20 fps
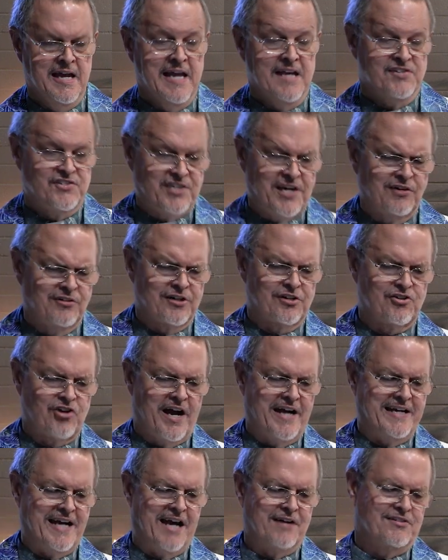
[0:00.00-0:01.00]
Sarah
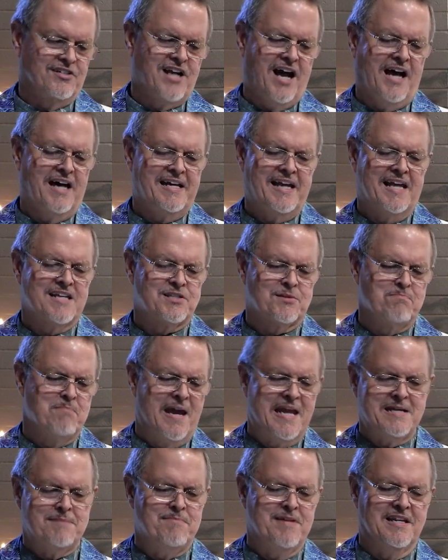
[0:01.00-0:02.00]
cried out, God has
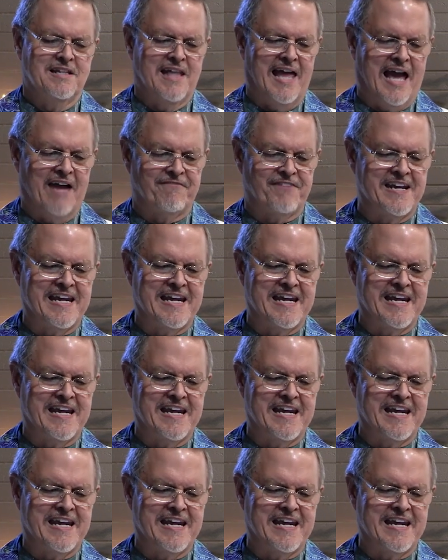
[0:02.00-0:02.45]
made me laugh,